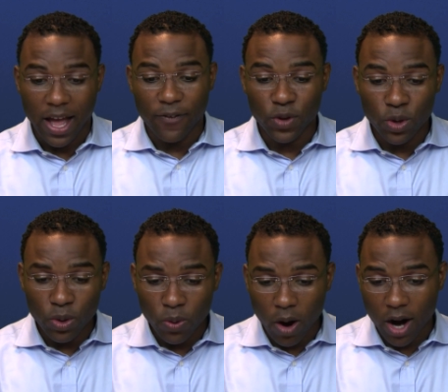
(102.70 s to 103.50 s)
If
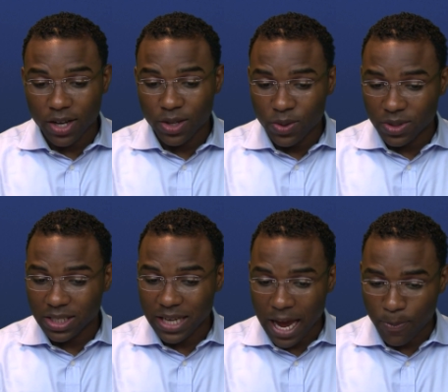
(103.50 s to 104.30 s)
you are
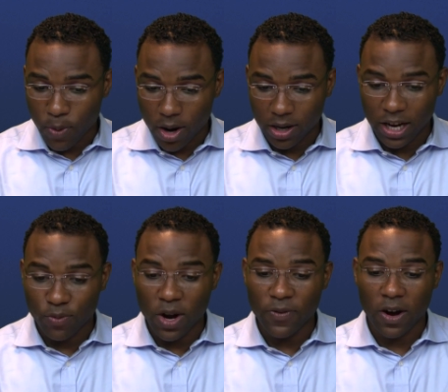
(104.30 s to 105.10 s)
using tap water, let
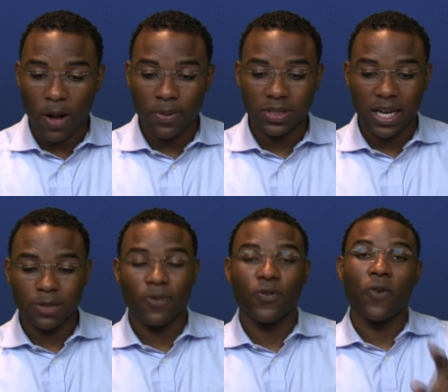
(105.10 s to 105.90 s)
it run for a couple
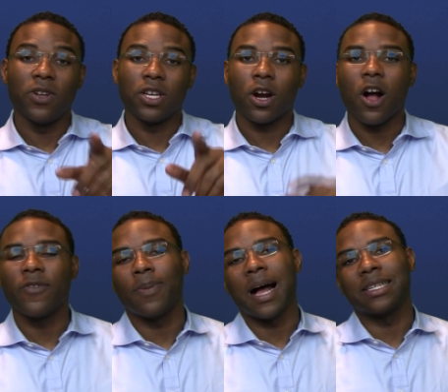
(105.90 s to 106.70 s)
seconds before filling your
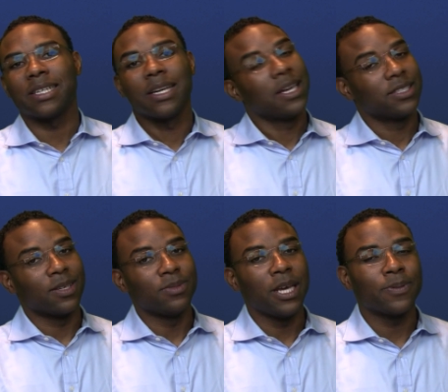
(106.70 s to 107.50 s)
coffee pot.
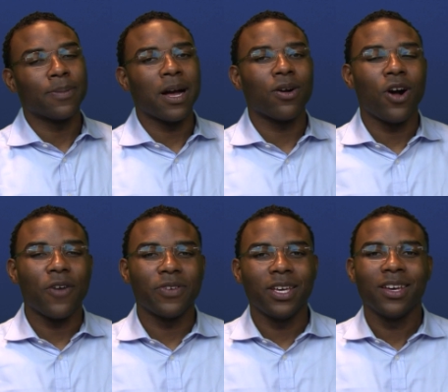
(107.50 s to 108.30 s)
Some tips about
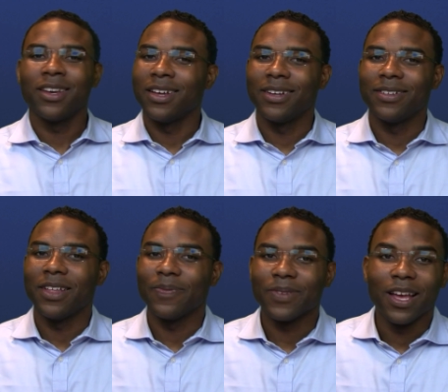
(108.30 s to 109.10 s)
coffee.
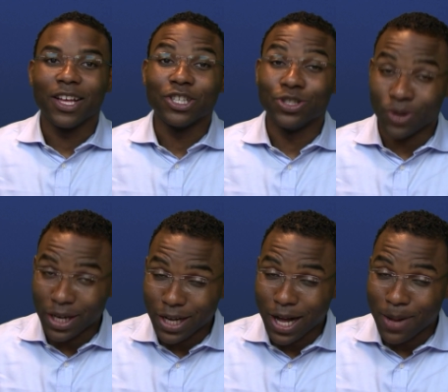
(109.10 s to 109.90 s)

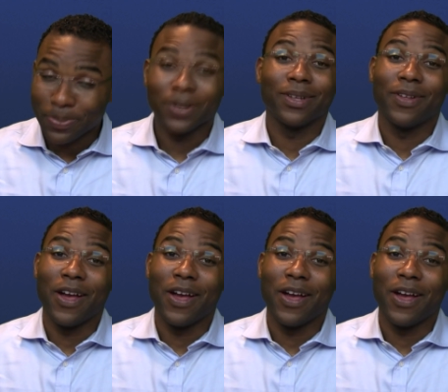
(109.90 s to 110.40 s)
Drink up.